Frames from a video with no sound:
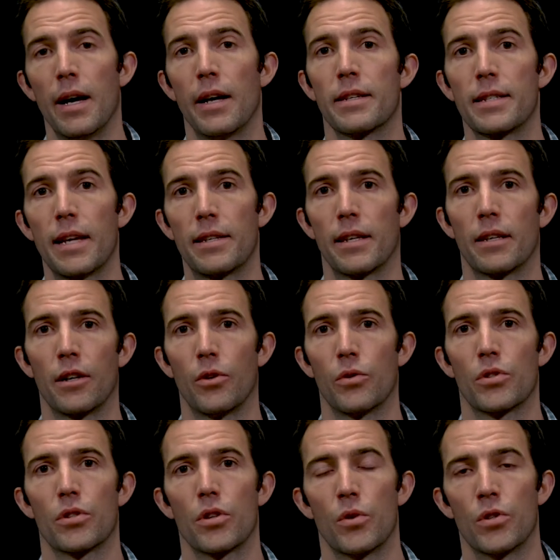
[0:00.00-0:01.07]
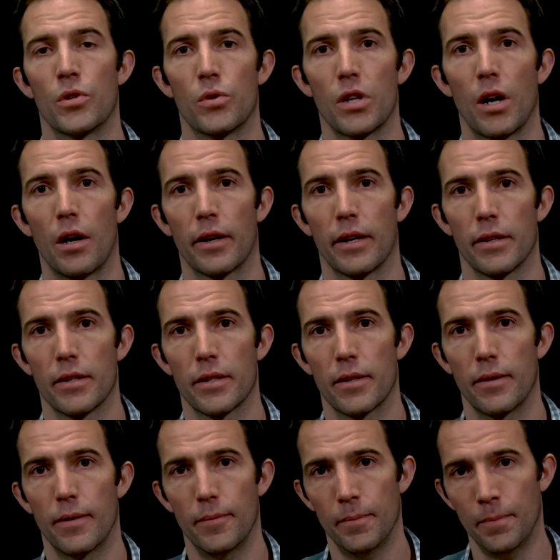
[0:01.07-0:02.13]
and setting those new targets
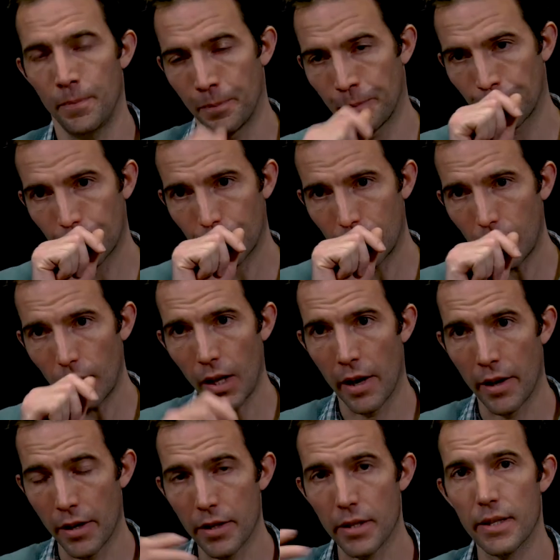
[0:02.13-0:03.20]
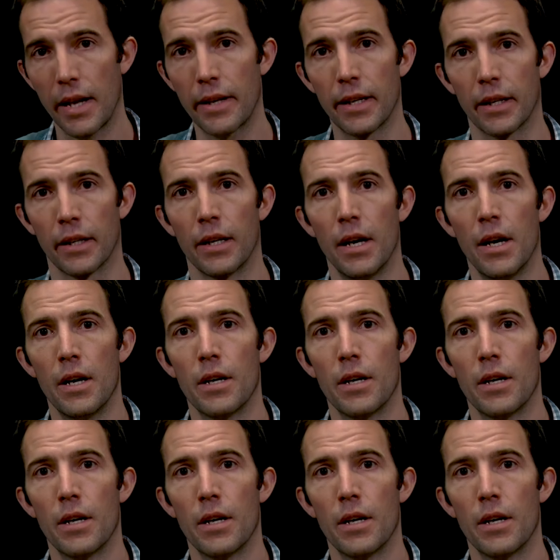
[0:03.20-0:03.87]
and understanding,